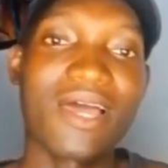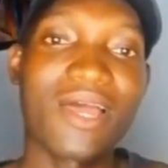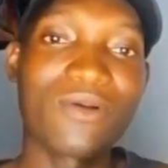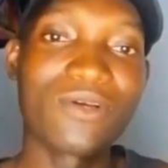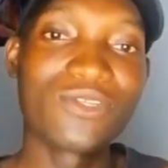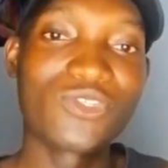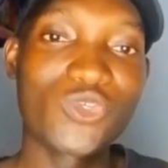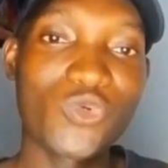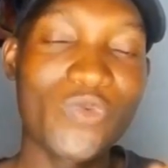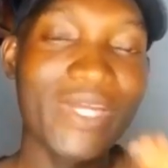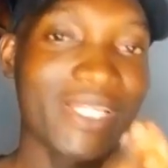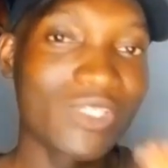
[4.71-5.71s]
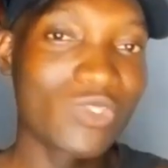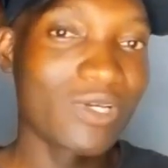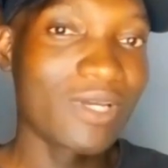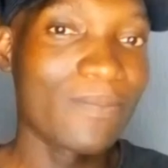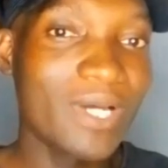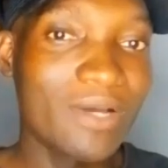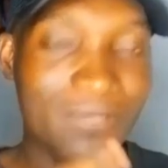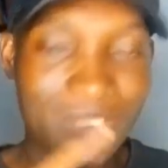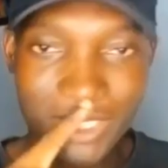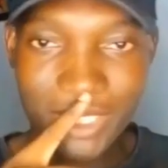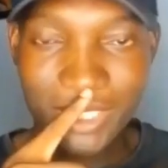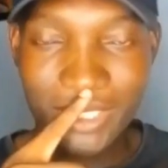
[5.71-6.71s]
I want to quickly talk about